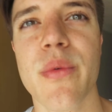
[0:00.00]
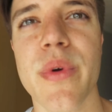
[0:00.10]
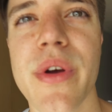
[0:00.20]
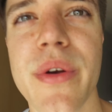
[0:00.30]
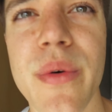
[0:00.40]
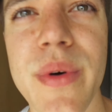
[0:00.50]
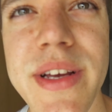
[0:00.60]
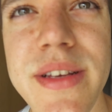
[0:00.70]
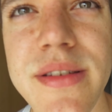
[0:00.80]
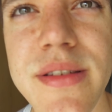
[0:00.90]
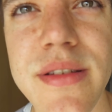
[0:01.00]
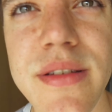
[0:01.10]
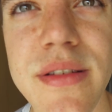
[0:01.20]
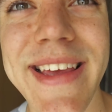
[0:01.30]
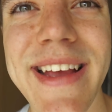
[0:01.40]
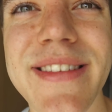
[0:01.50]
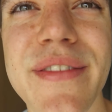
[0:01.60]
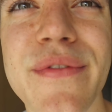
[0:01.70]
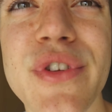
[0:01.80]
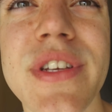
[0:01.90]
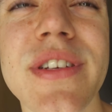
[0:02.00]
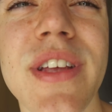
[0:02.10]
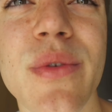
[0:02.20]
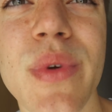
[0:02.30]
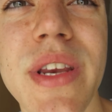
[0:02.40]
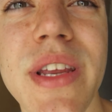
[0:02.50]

We don't always get the footage that we